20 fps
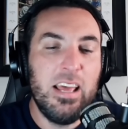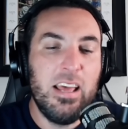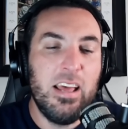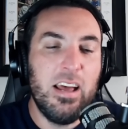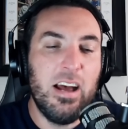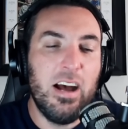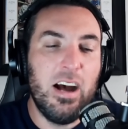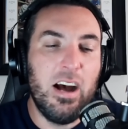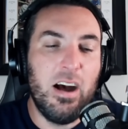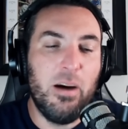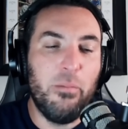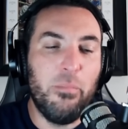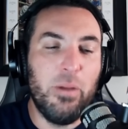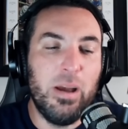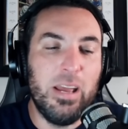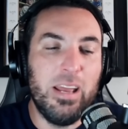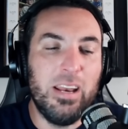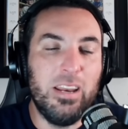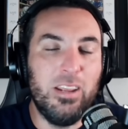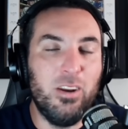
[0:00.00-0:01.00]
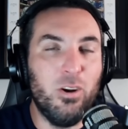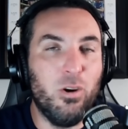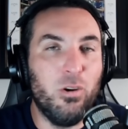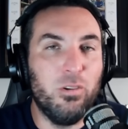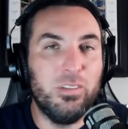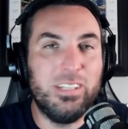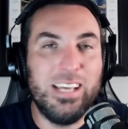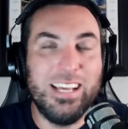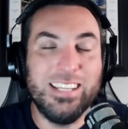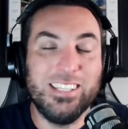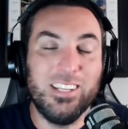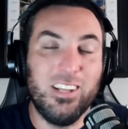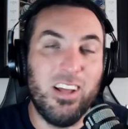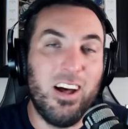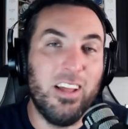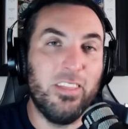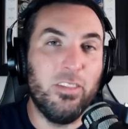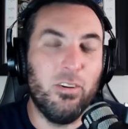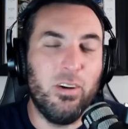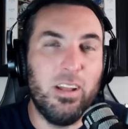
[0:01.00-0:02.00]
Um, and you know, tends a
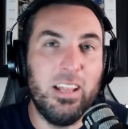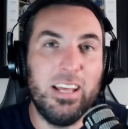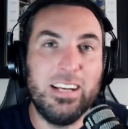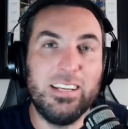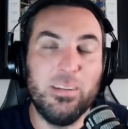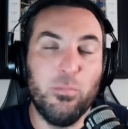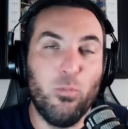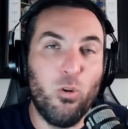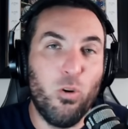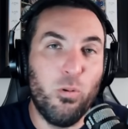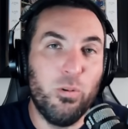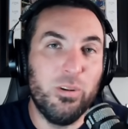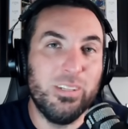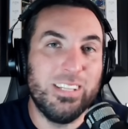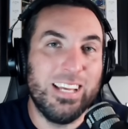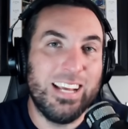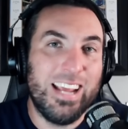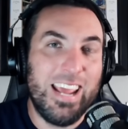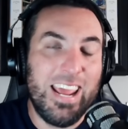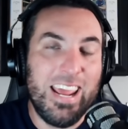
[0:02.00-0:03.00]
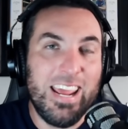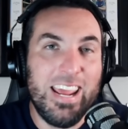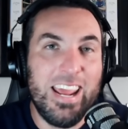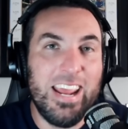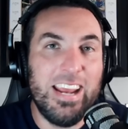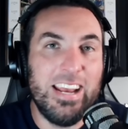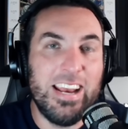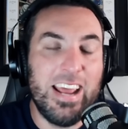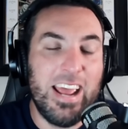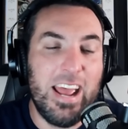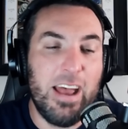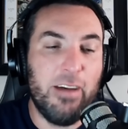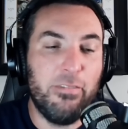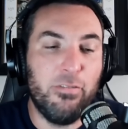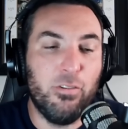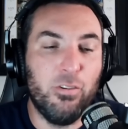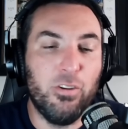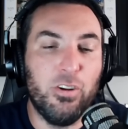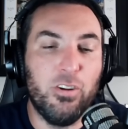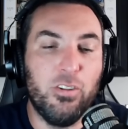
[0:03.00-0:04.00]
lot though. I liked it more when it was like eight, eight and a half
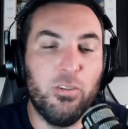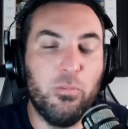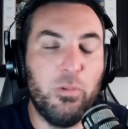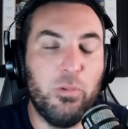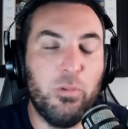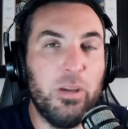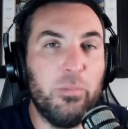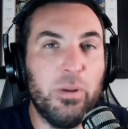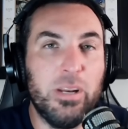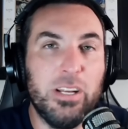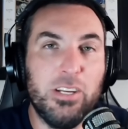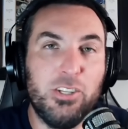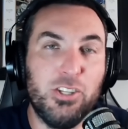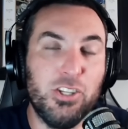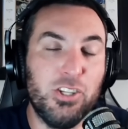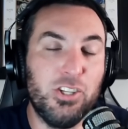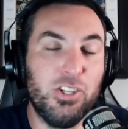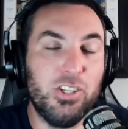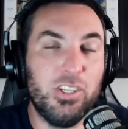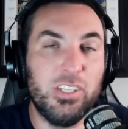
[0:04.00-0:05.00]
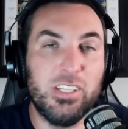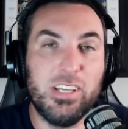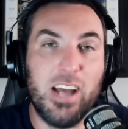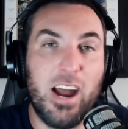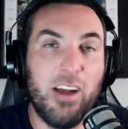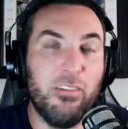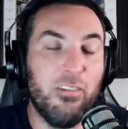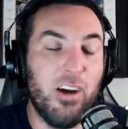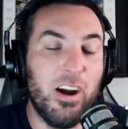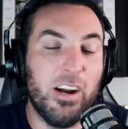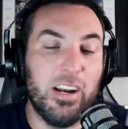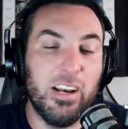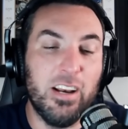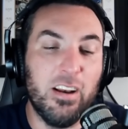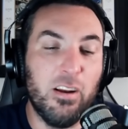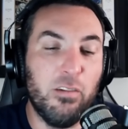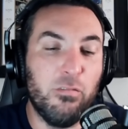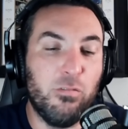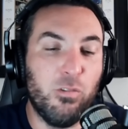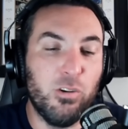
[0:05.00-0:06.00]
earlier in the week, but it just
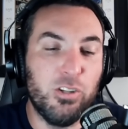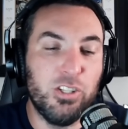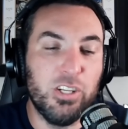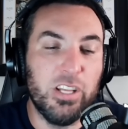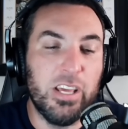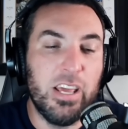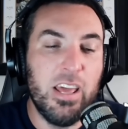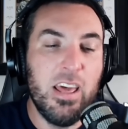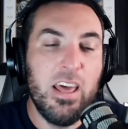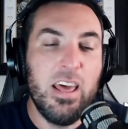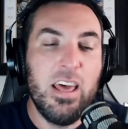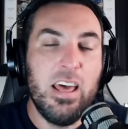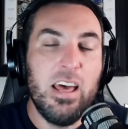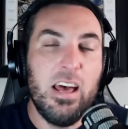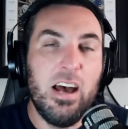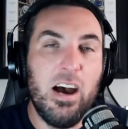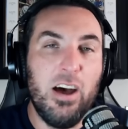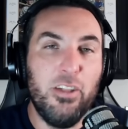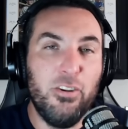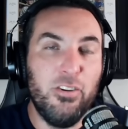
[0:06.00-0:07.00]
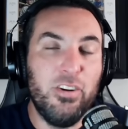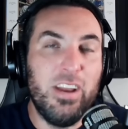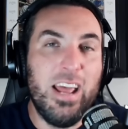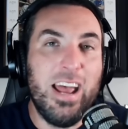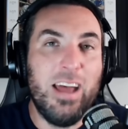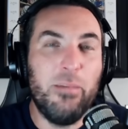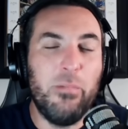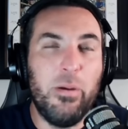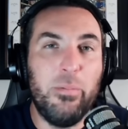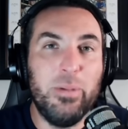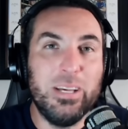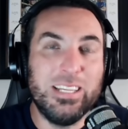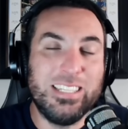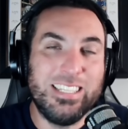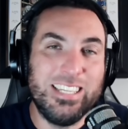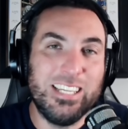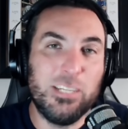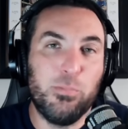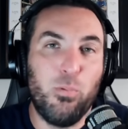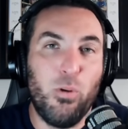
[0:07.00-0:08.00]
skyrocketed, unfortunately. Other than that, maybe a
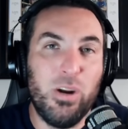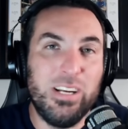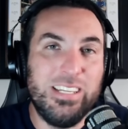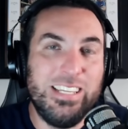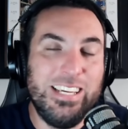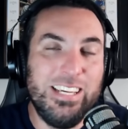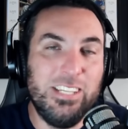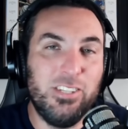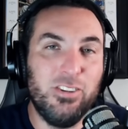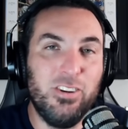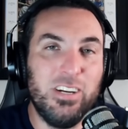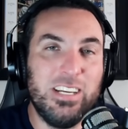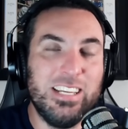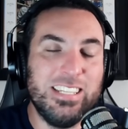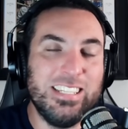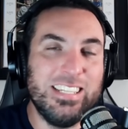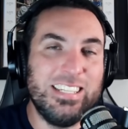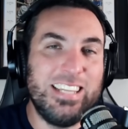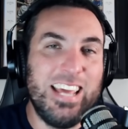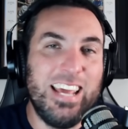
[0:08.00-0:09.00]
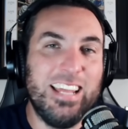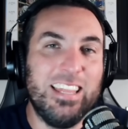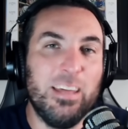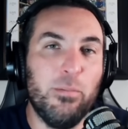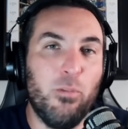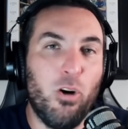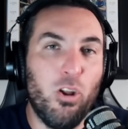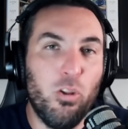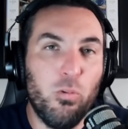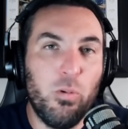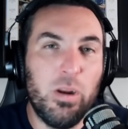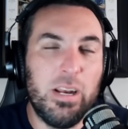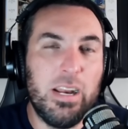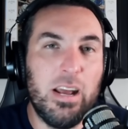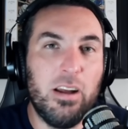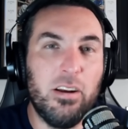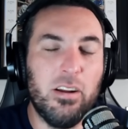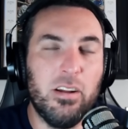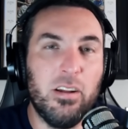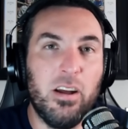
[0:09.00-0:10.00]
six point teaser. It doesn't take them all the way
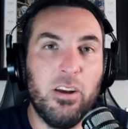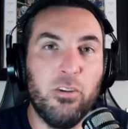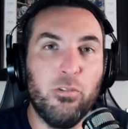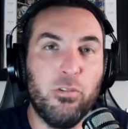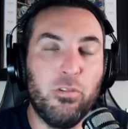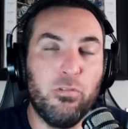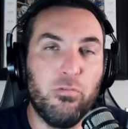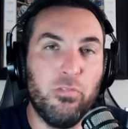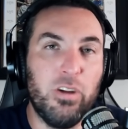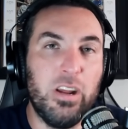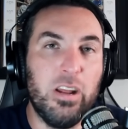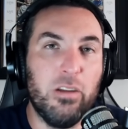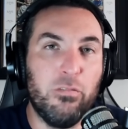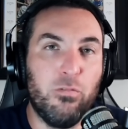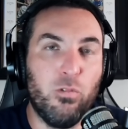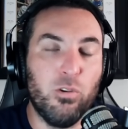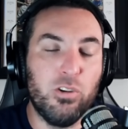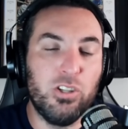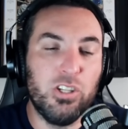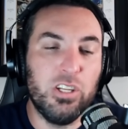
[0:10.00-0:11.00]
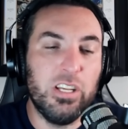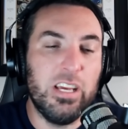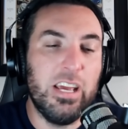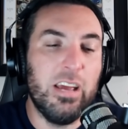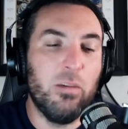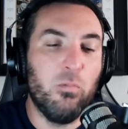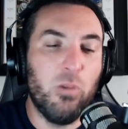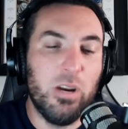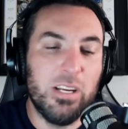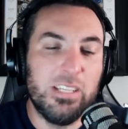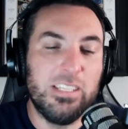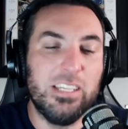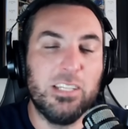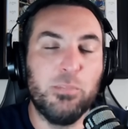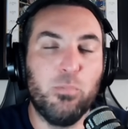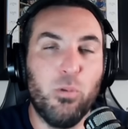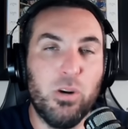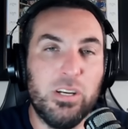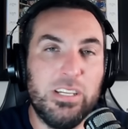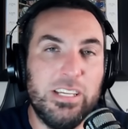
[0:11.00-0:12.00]
down to under three, unfortunately. And what a six
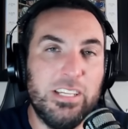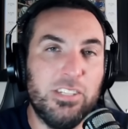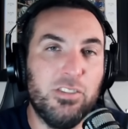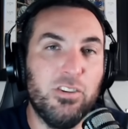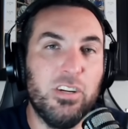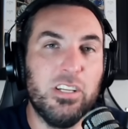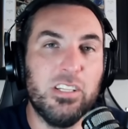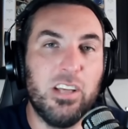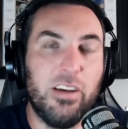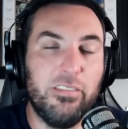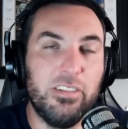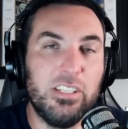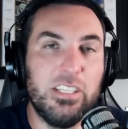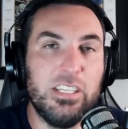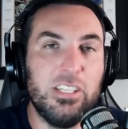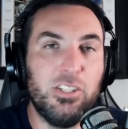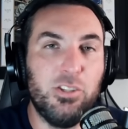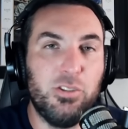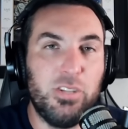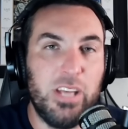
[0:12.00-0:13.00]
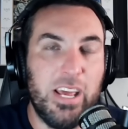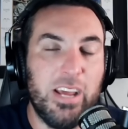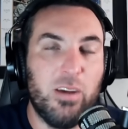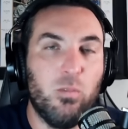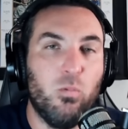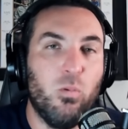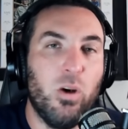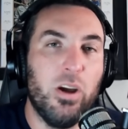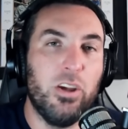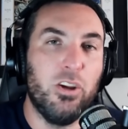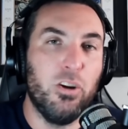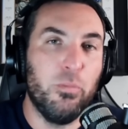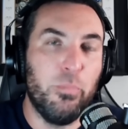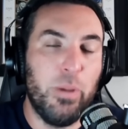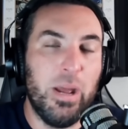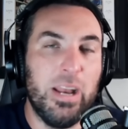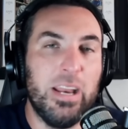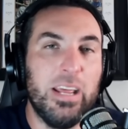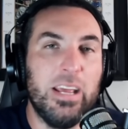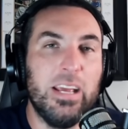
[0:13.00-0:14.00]
point teaser is, obviously, is you take what you're
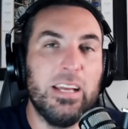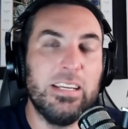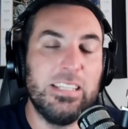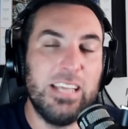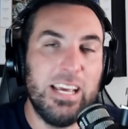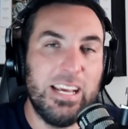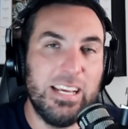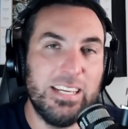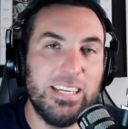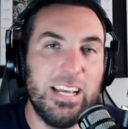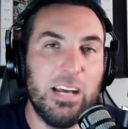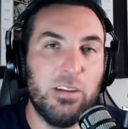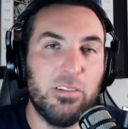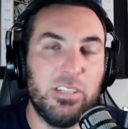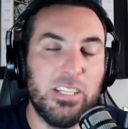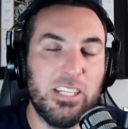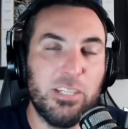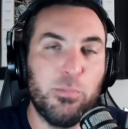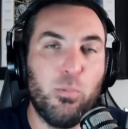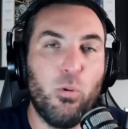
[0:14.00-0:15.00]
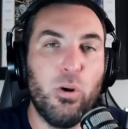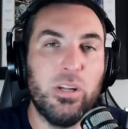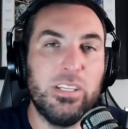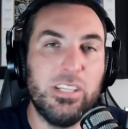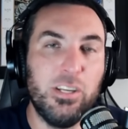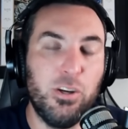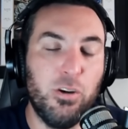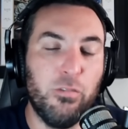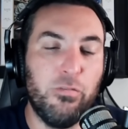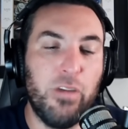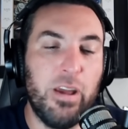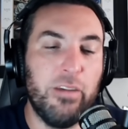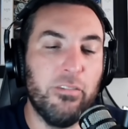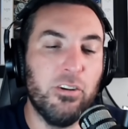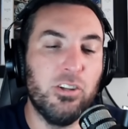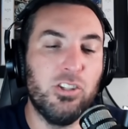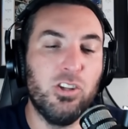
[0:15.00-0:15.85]
betting and take it down six points in your favor.